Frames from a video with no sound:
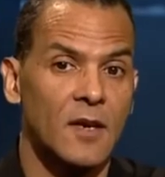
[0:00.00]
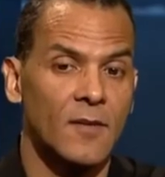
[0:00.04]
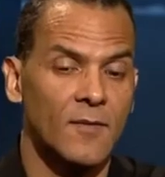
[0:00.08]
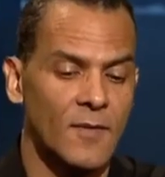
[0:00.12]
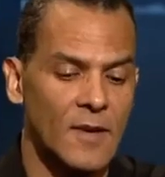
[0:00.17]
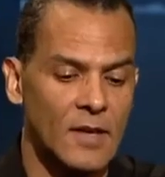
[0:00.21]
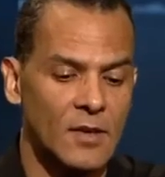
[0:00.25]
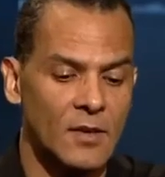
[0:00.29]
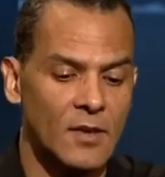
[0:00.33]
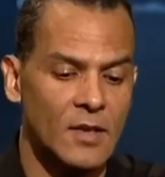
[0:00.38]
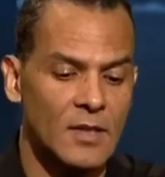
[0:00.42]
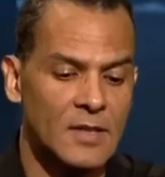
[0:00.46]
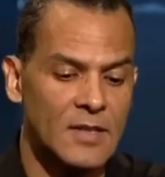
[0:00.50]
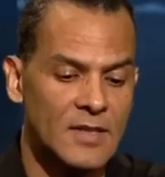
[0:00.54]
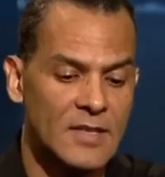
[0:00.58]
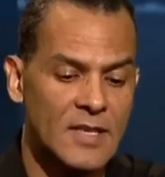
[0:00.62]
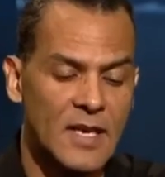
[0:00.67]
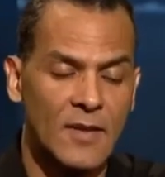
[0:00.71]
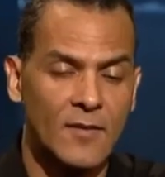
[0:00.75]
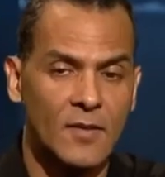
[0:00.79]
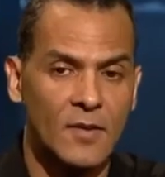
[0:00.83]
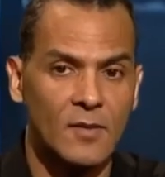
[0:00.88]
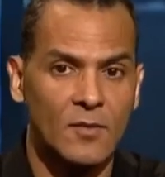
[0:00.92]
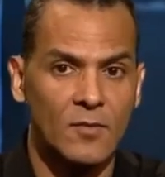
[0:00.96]
Final Cut
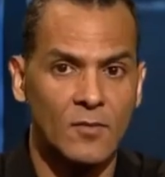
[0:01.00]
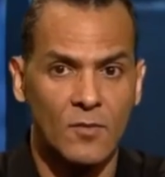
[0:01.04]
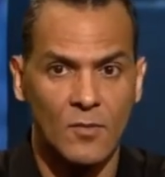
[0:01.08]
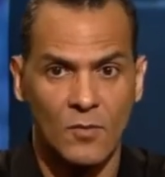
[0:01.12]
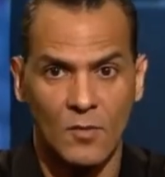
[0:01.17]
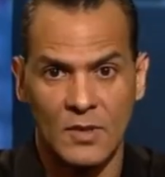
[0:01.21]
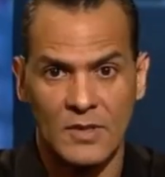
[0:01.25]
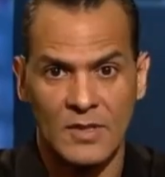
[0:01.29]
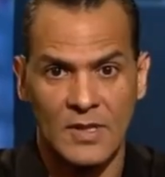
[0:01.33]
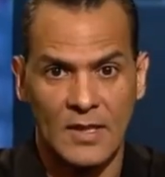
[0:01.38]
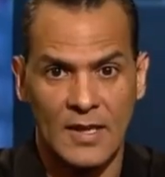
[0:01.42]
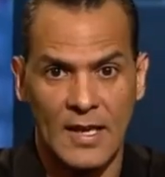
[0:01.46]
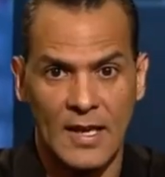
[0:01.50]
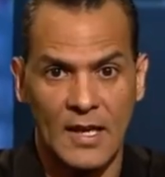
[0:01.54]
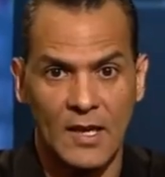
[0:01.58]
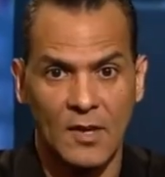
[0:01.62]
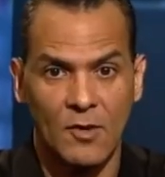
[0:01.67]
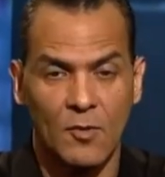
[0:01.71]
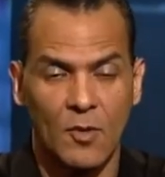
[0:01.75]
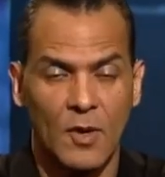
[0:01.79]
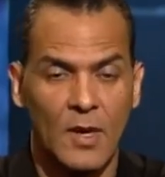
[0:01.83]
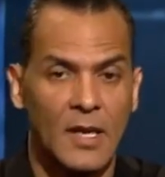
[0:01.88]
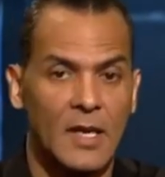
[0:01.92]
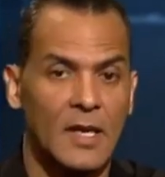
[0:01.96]
7 was a light
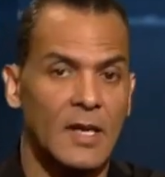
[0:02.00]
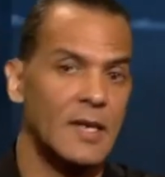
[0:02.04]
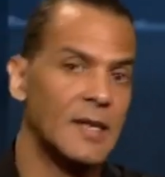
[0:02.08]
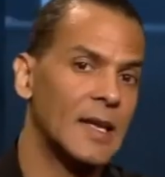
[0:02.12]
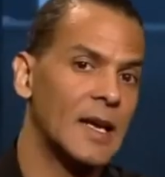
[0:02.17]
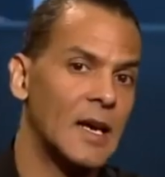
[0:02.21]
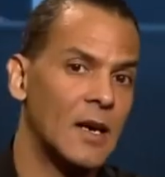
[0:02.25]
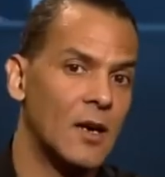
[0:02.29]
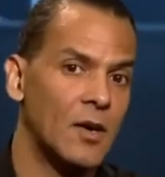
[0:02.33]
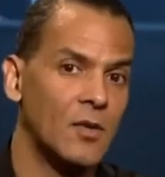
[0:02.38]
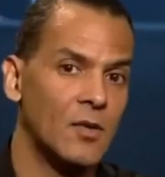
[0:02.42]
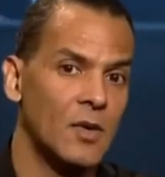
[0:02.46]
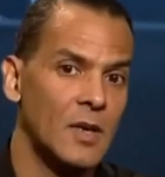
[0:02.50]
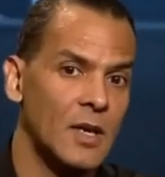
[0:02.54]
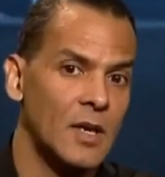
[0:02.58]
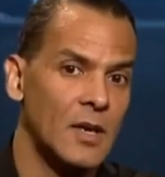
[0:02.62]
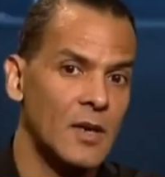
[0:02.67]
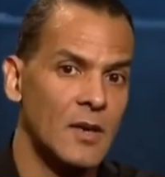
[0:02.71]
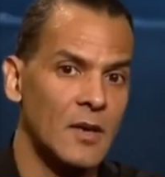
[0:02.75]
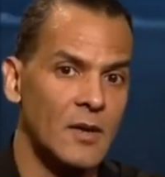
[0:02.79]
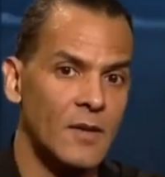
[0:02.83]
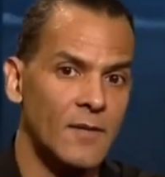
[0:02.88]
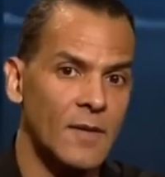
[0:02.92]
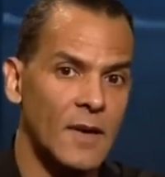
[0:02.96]
gray, and now
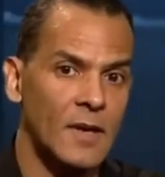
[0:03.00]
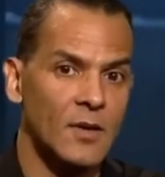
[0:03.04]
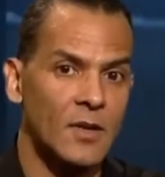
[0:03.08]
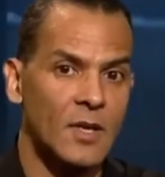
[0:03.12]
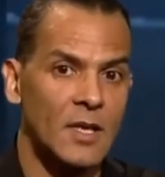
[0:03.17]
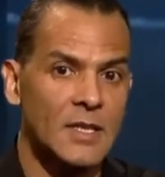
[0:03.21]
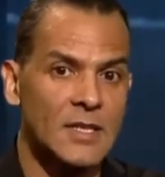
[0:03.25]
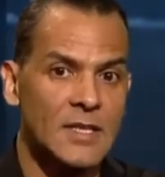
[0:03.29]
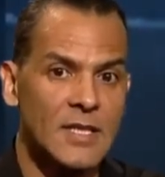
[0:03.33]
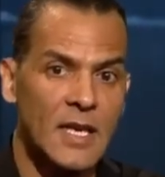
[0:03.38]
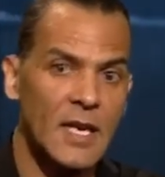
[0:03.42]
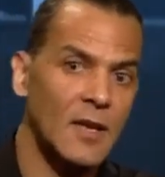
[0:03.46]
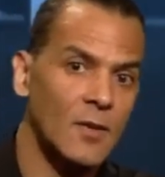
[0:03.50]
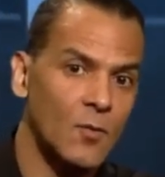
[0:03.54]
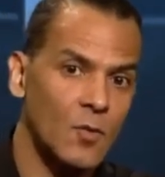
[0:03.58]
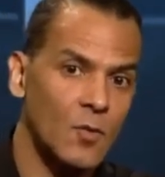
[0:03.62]
Final Cut 10